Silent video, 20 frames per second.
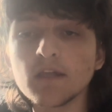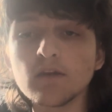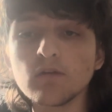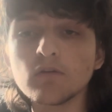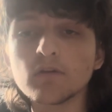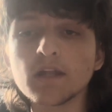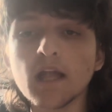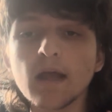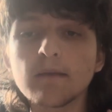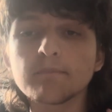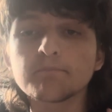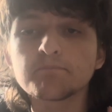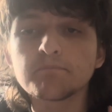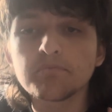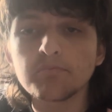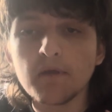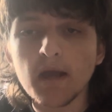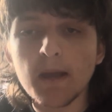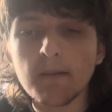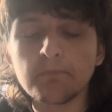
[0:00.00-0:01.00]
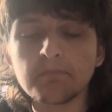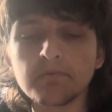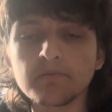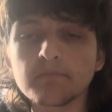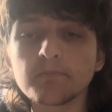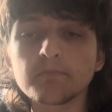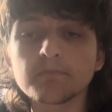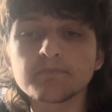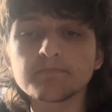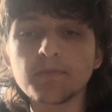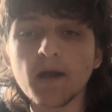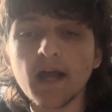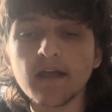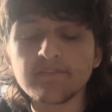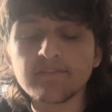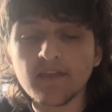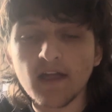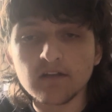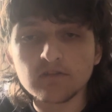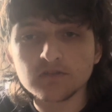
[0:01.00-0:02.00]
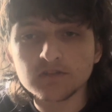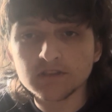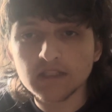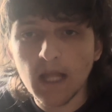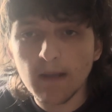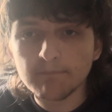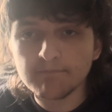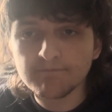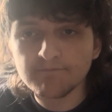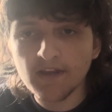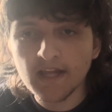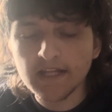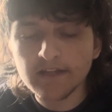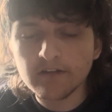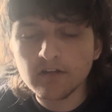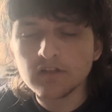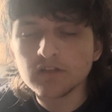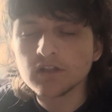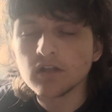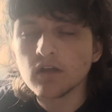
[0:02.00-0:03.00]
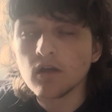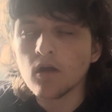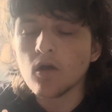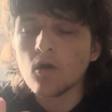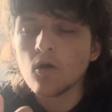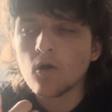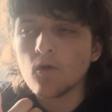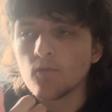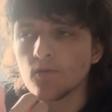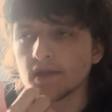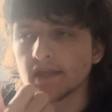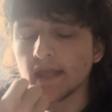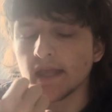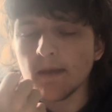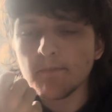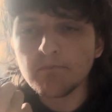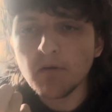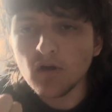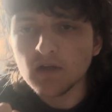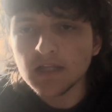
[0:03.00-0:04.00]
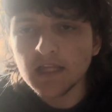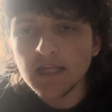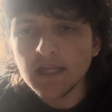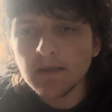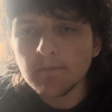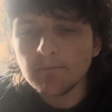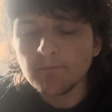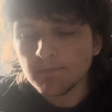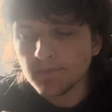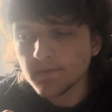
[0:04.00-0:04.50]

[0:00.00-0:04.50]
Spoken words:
get ripped by Thanos snapping fingers. We see Bucky